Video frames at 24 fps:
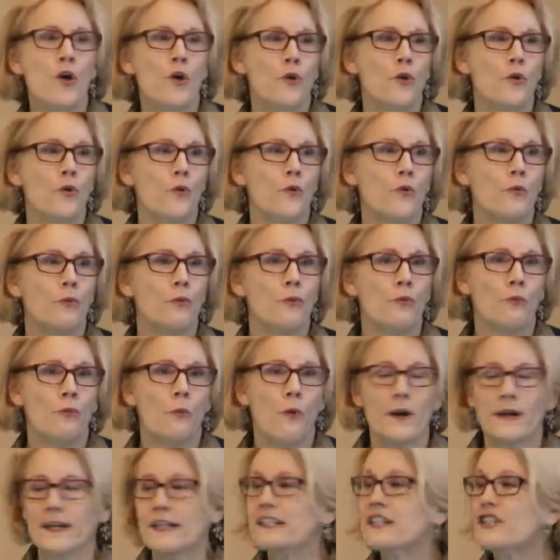who
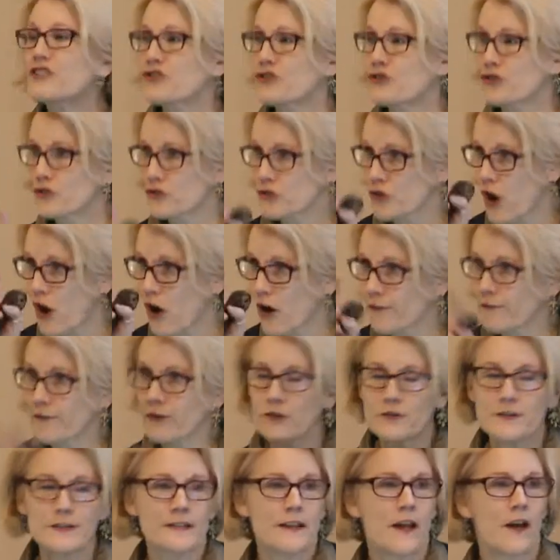wanted to starve
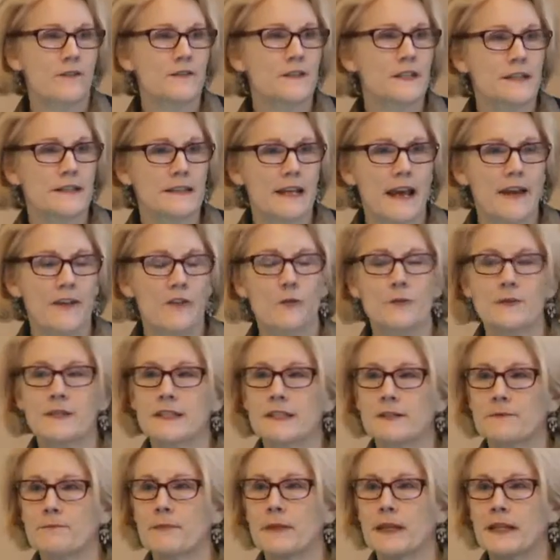herself to death,
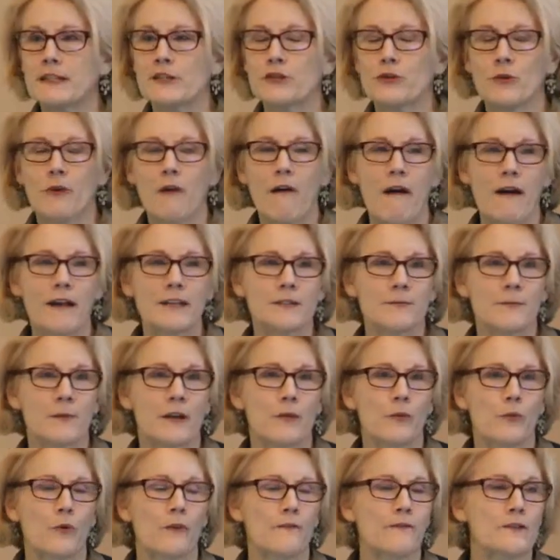was admitted to a
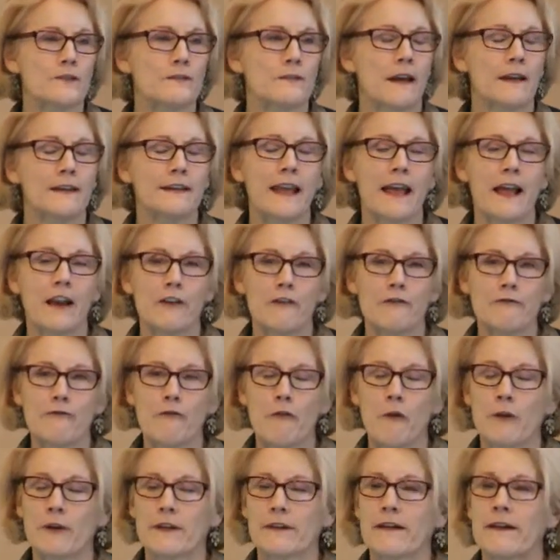hospital in Riverside,
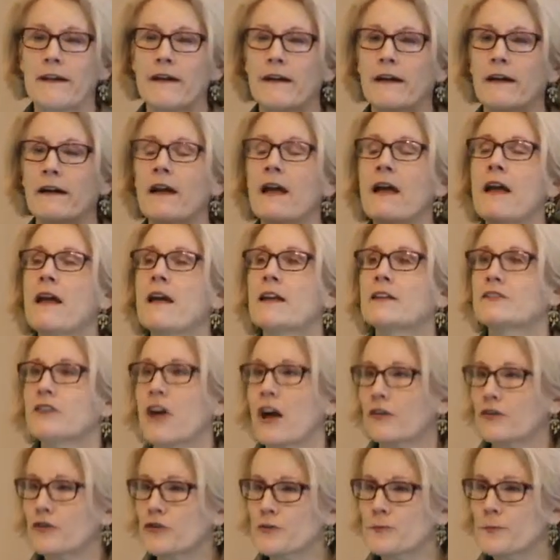California.
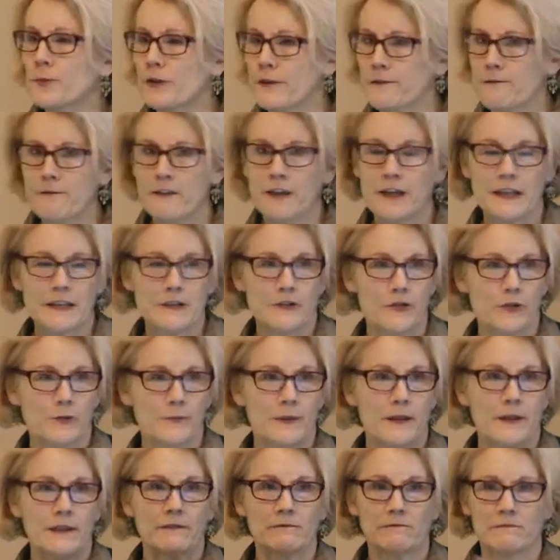Doctors put a feeding
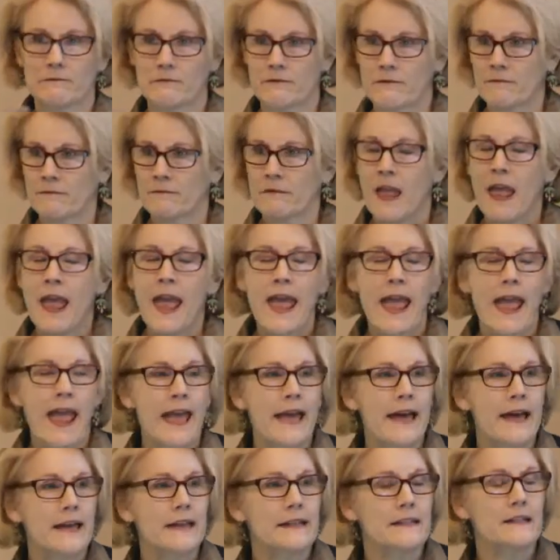tube in.
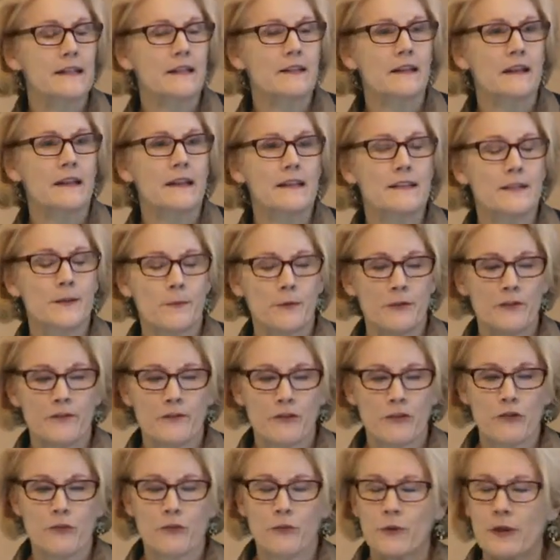And Elizabeth,
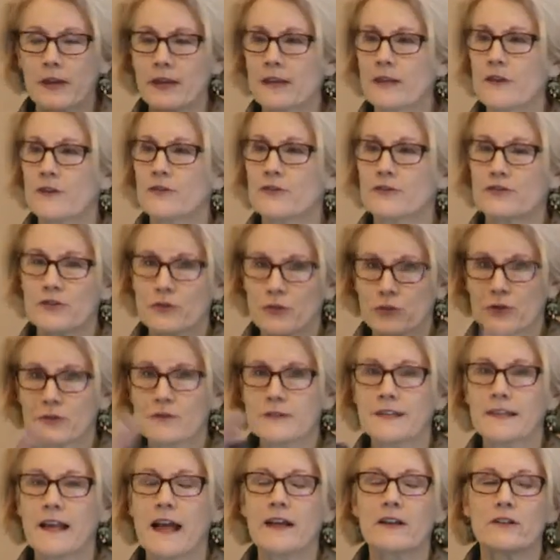for three years,
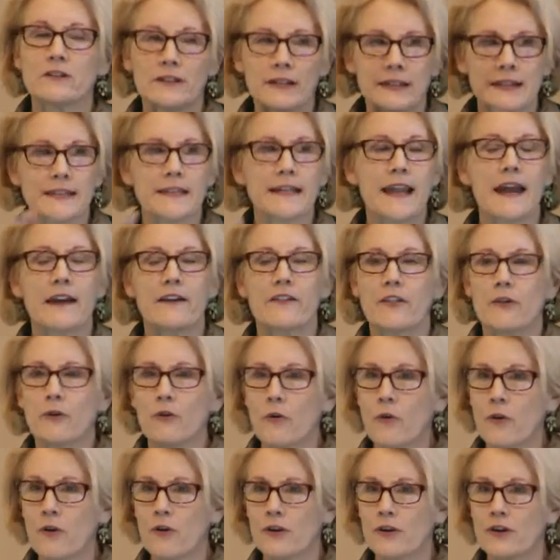circled, cycled in and out of the
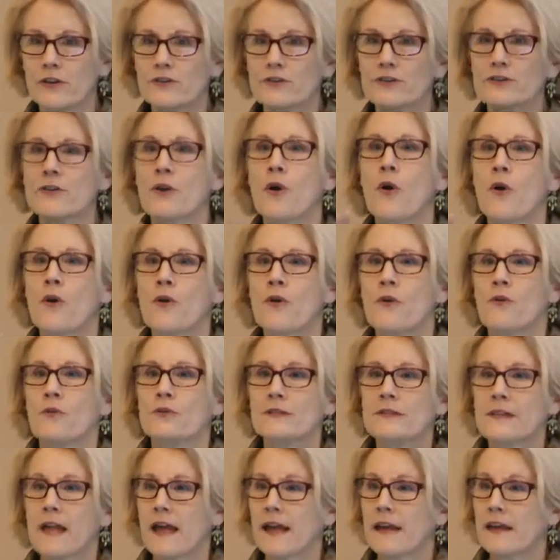courts
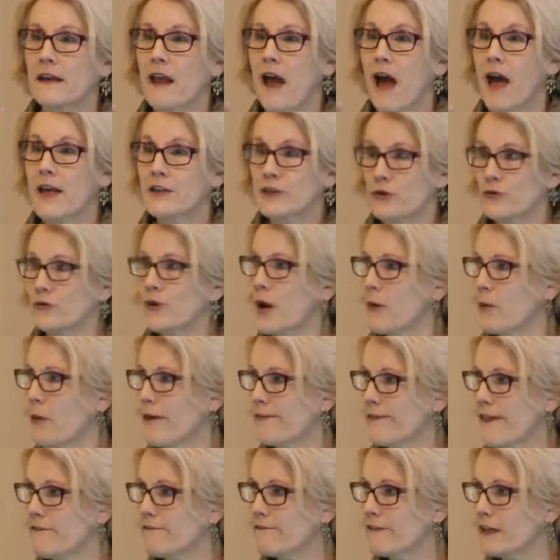saying, I do not
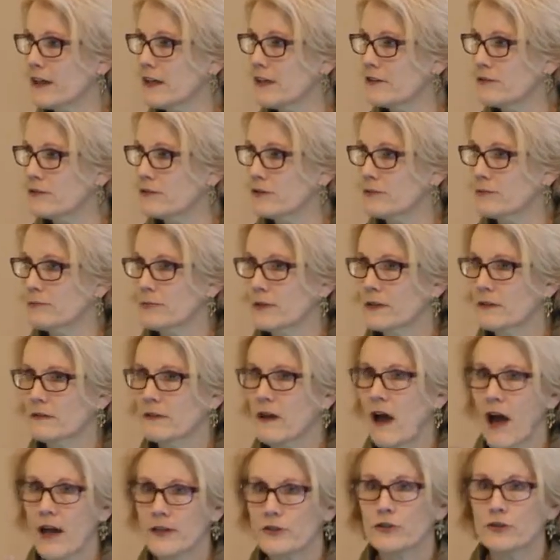want that feeding tube.
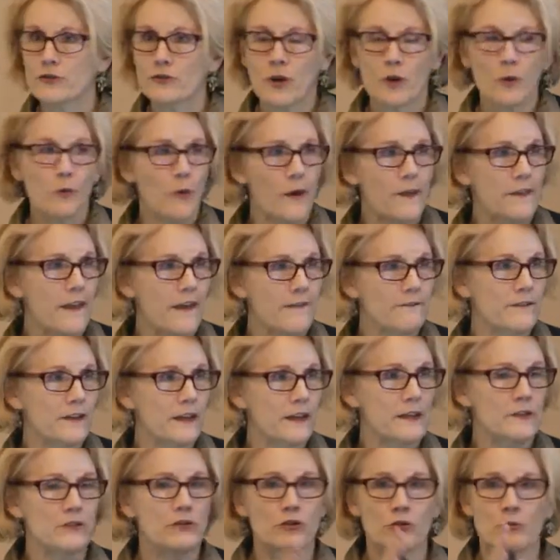I do not want that
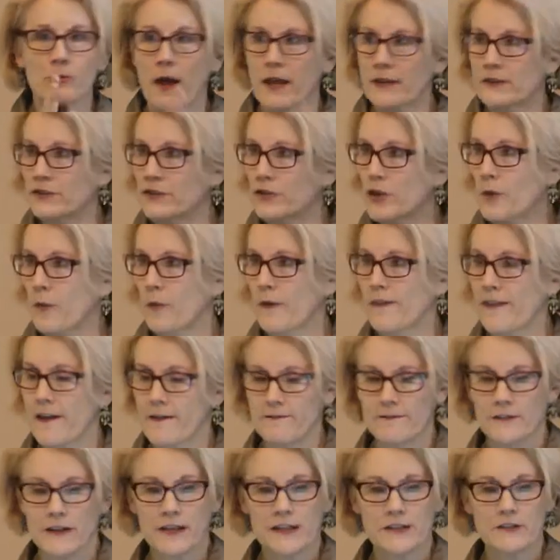feeding tube. I do not want
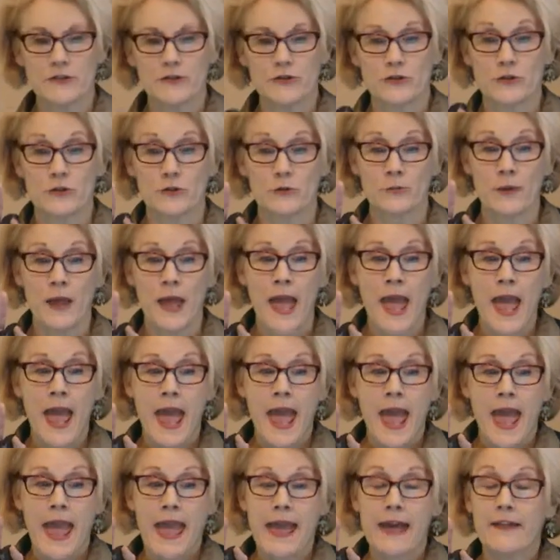that feeding tube.
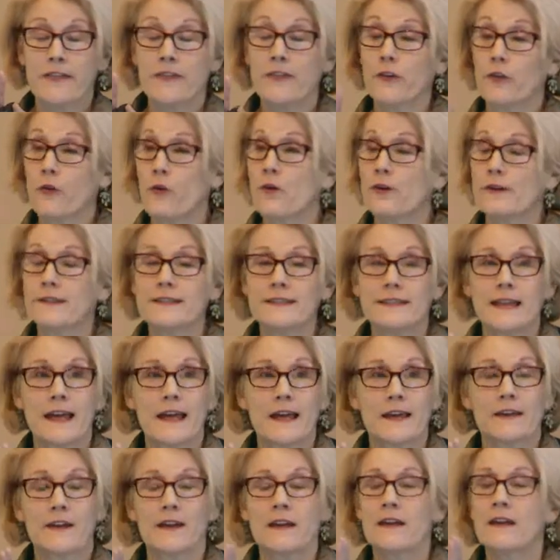And the court
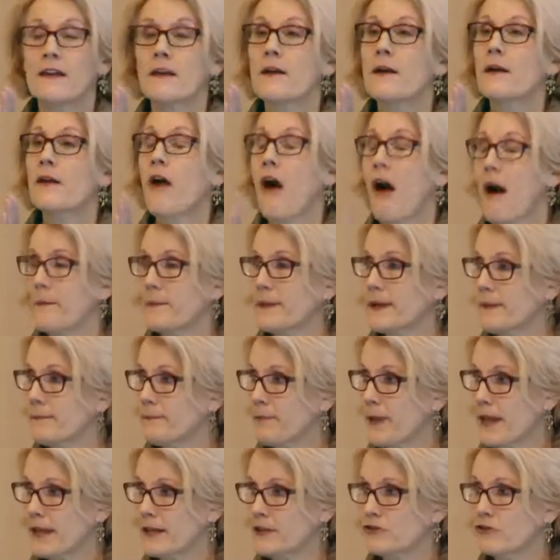said,
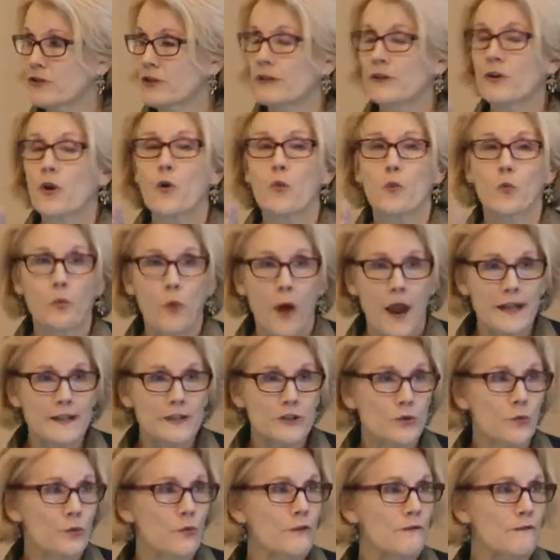competent patient
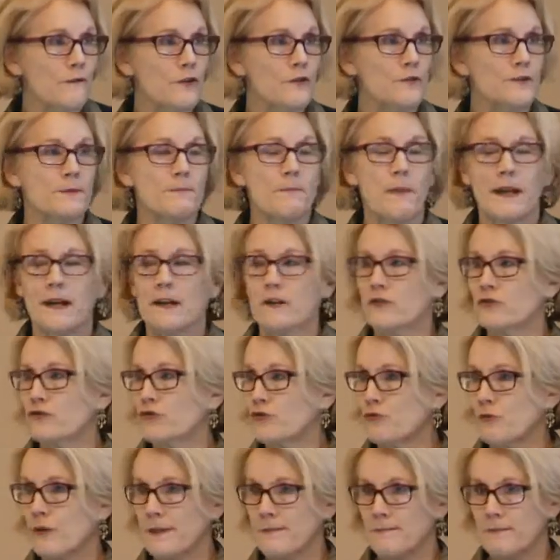right to refuse medical
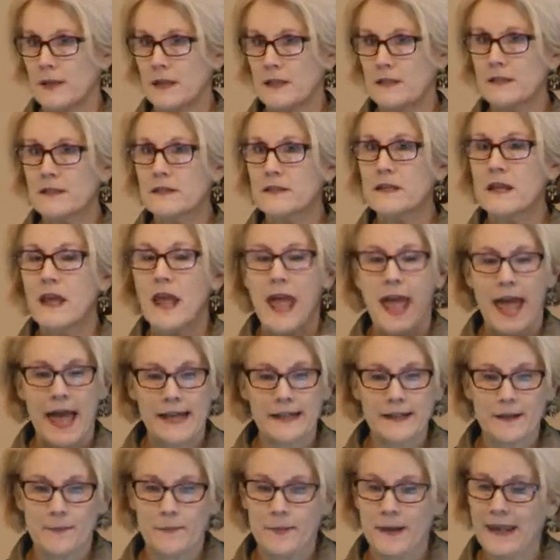treatment,
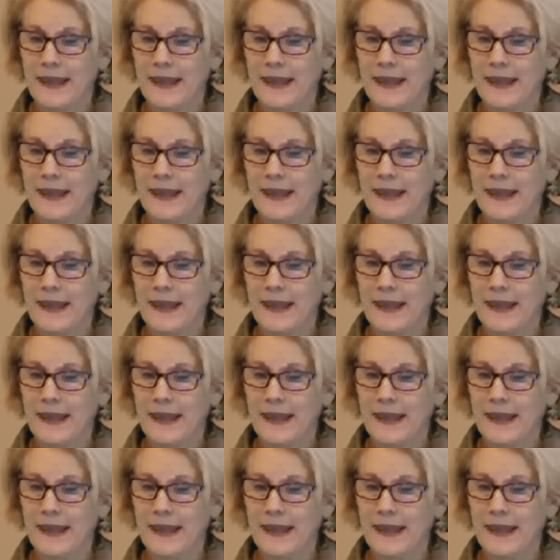and it